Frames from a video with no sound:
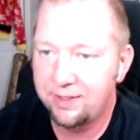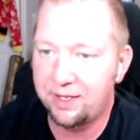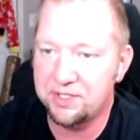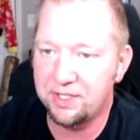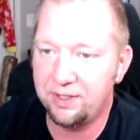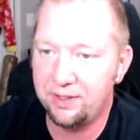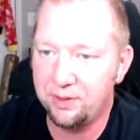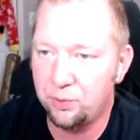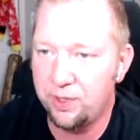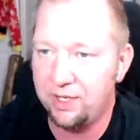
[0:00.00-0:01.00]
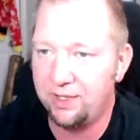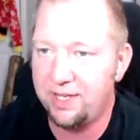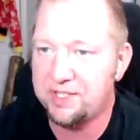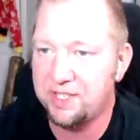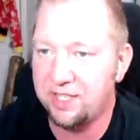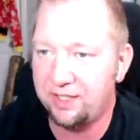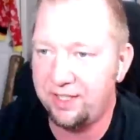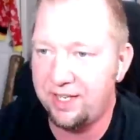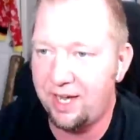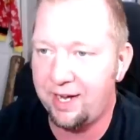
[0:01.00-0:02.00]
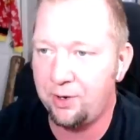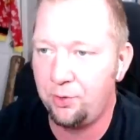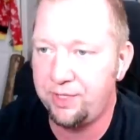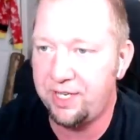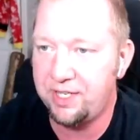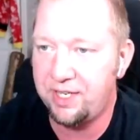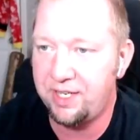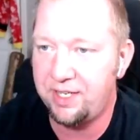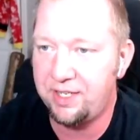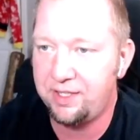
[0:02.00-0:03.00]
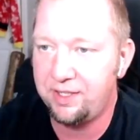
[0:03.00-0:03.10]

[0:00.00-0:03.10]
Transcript: Because realistically, I only need